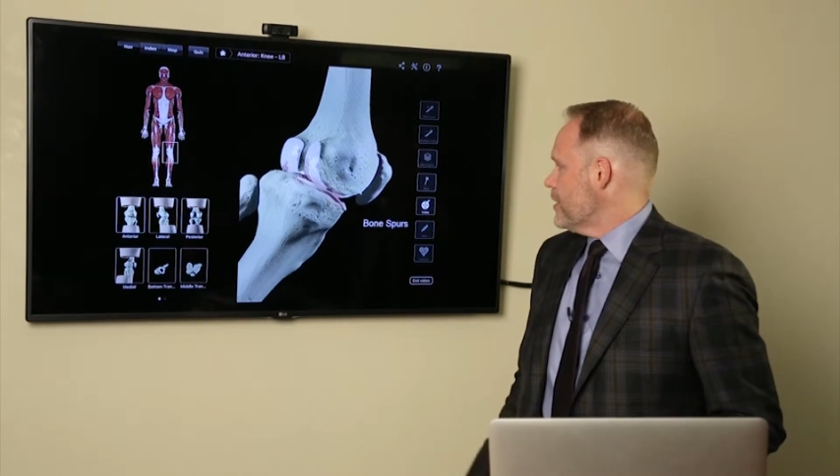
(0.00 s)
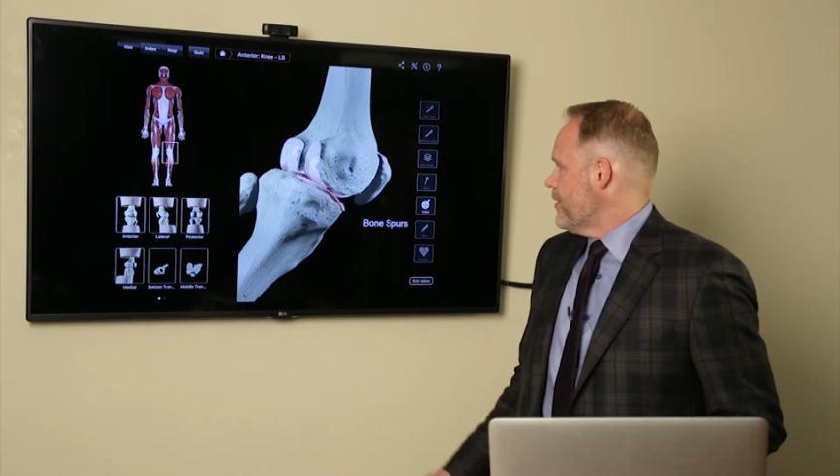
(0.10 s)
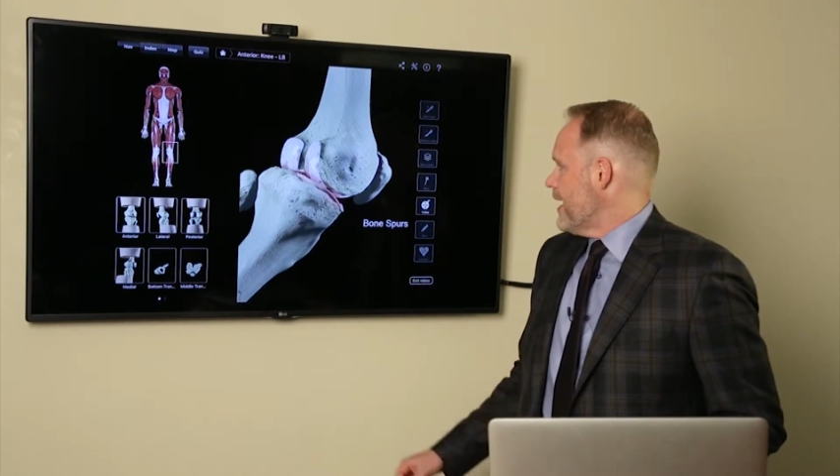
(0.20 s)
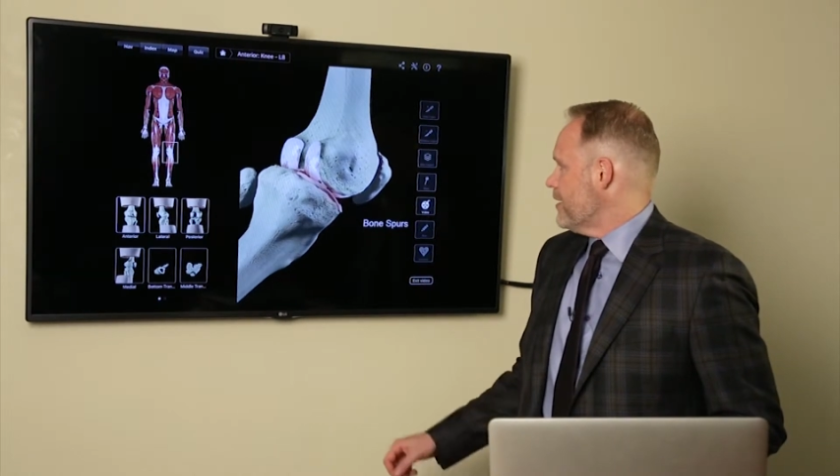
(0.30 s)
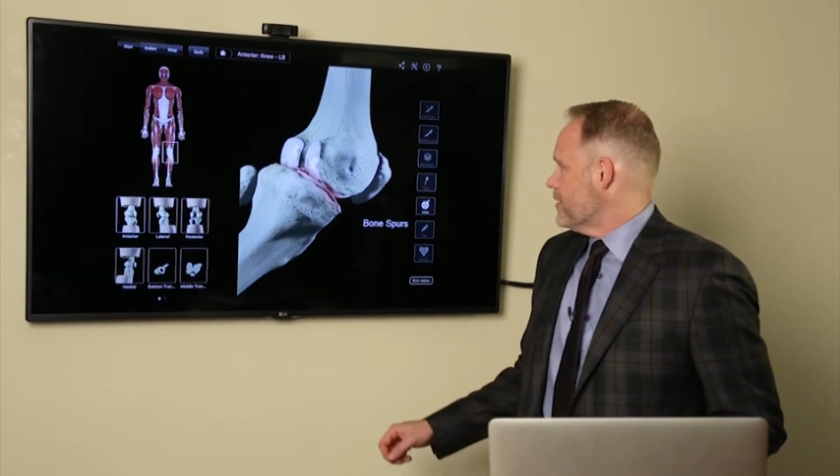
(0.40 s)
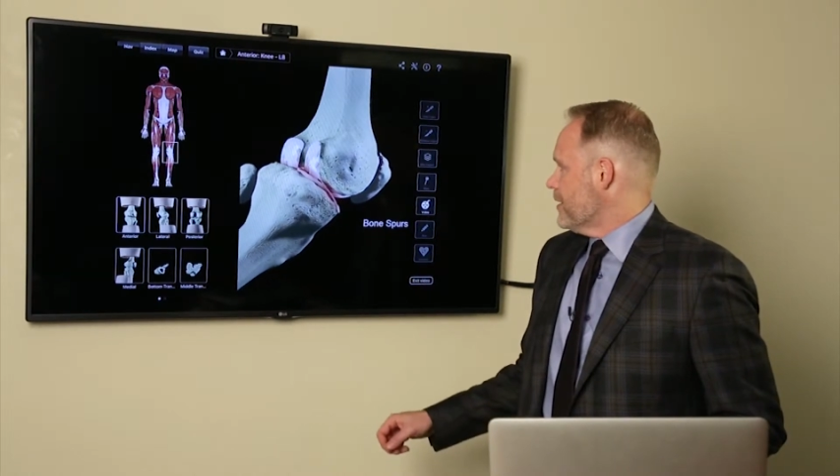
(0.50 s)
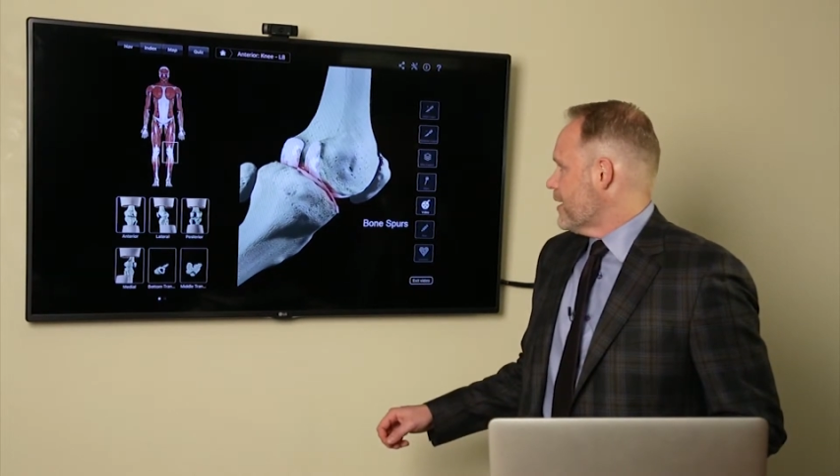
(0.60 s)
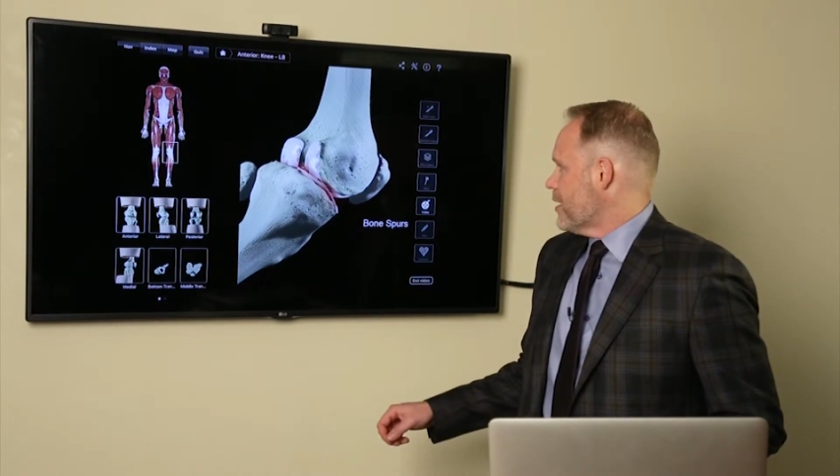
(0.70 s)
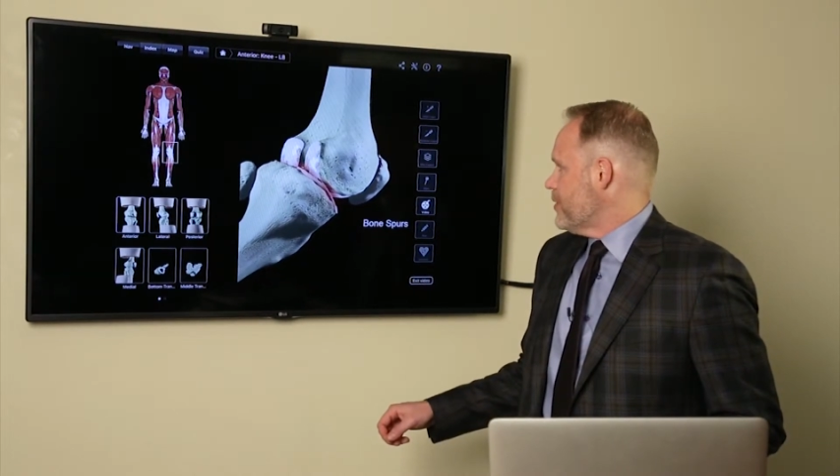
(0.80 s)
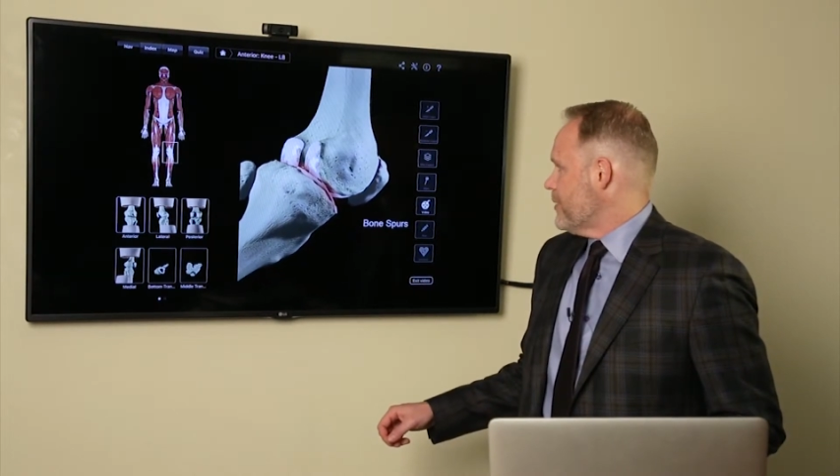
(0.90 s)
to that, a
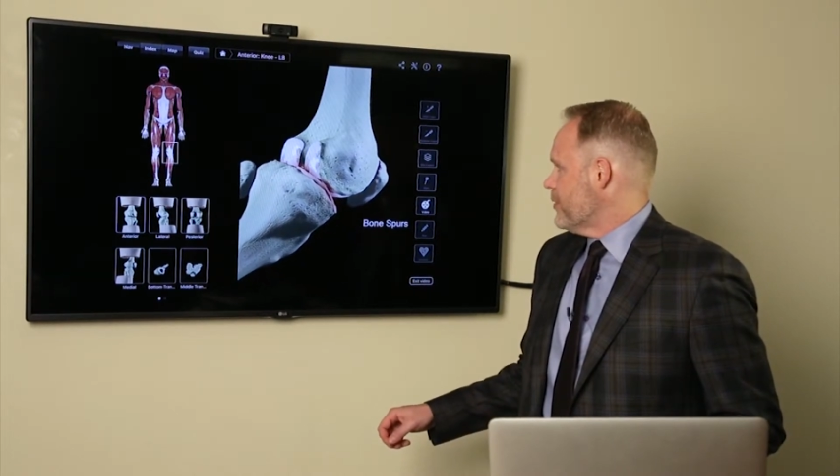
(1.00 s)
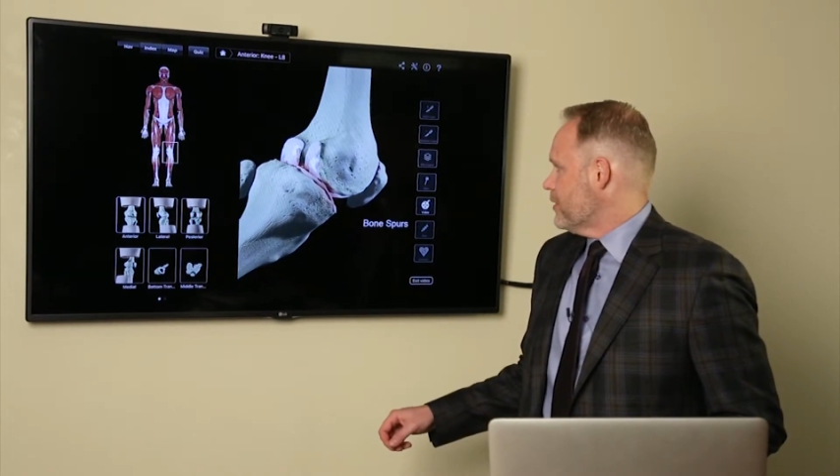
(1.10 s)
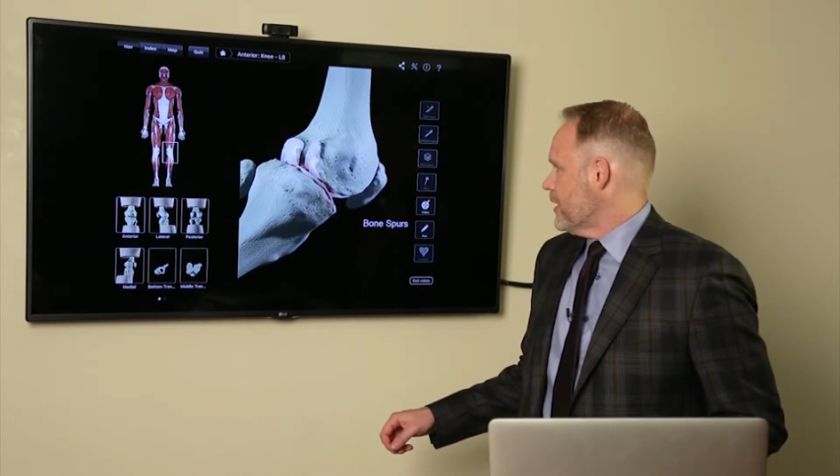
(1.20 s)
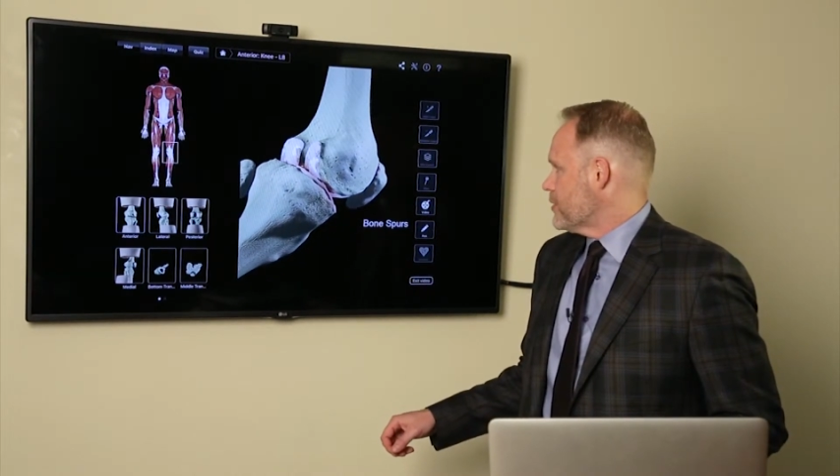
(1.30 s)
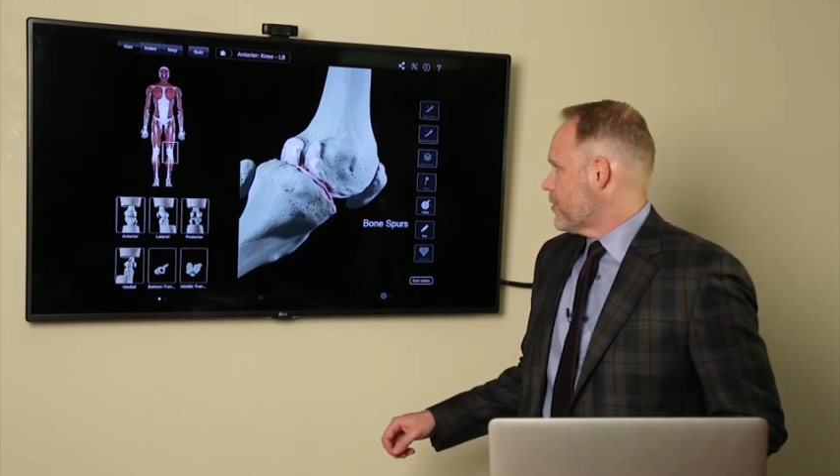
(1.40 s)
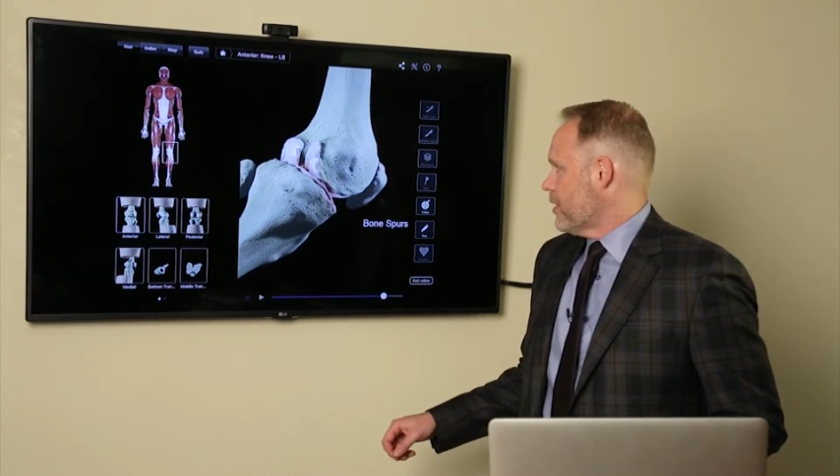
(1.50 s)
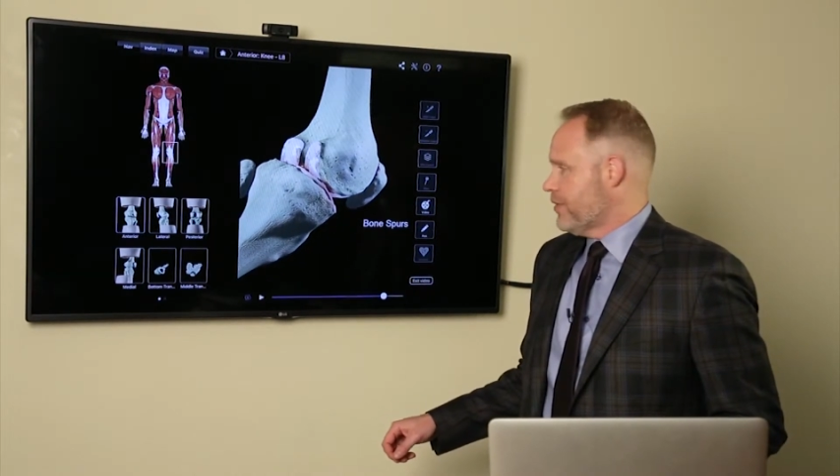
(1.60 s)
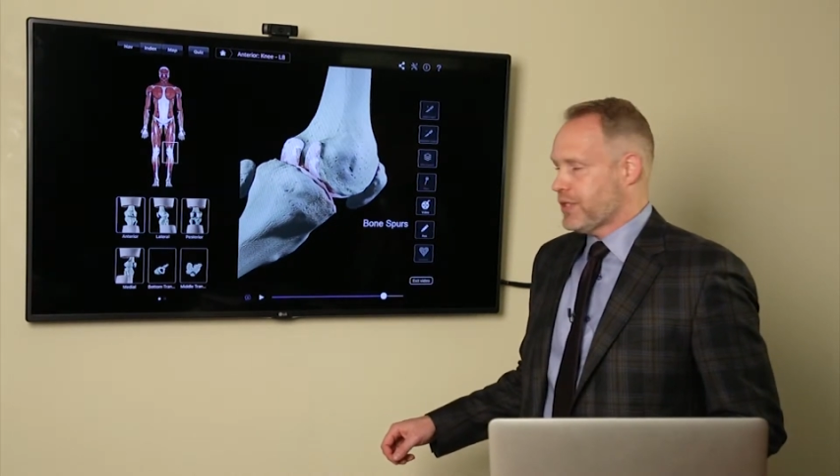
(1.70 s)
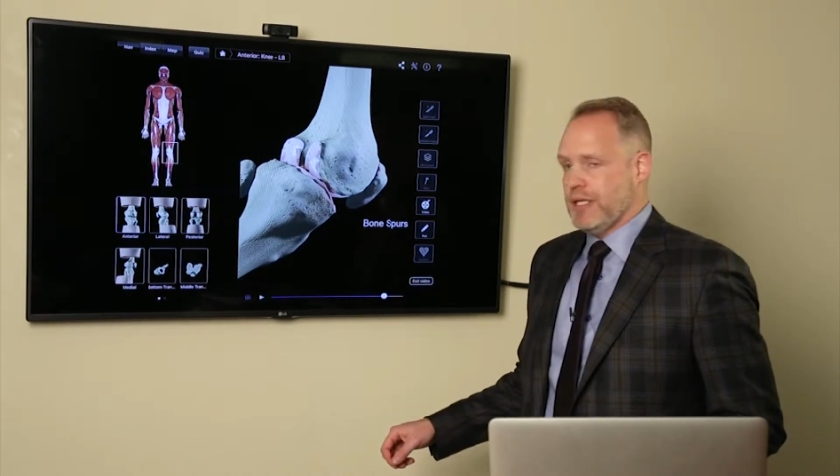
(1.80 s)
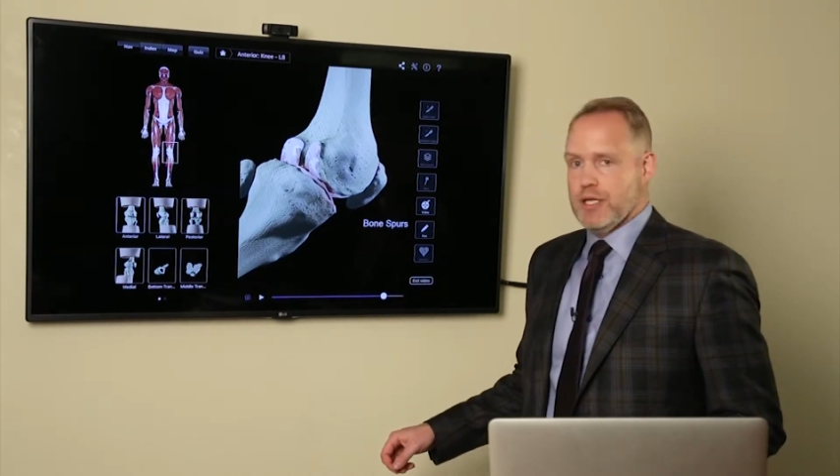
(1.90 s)
lot of people, as a part of
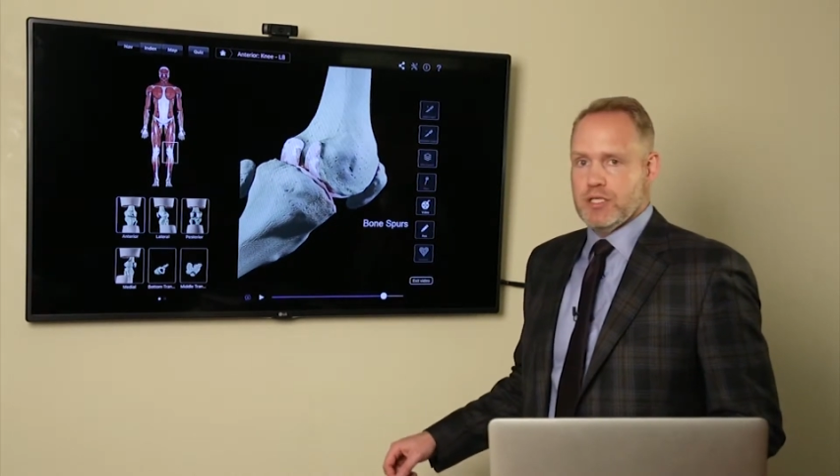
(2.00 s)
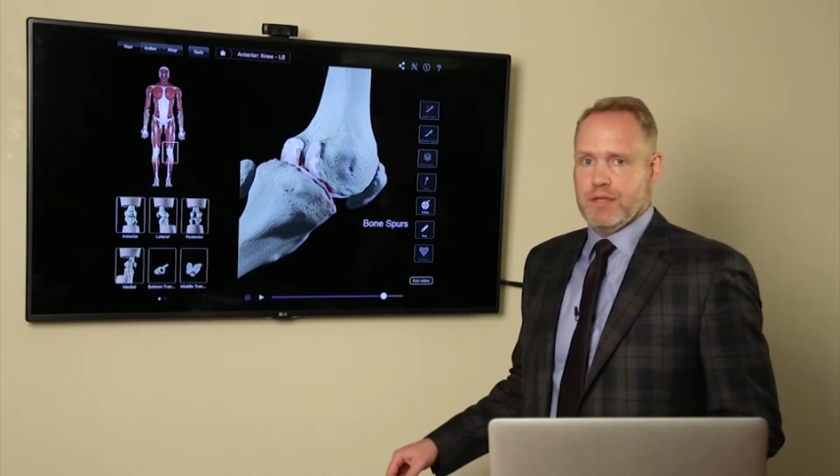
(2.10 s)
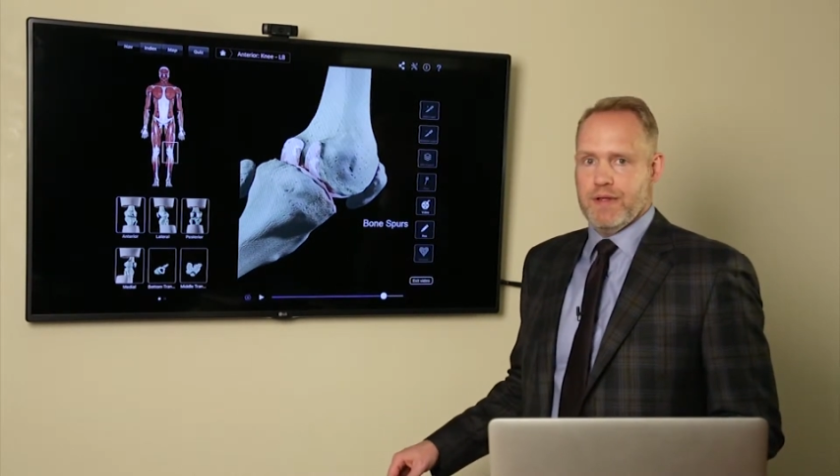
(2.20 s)
this condition,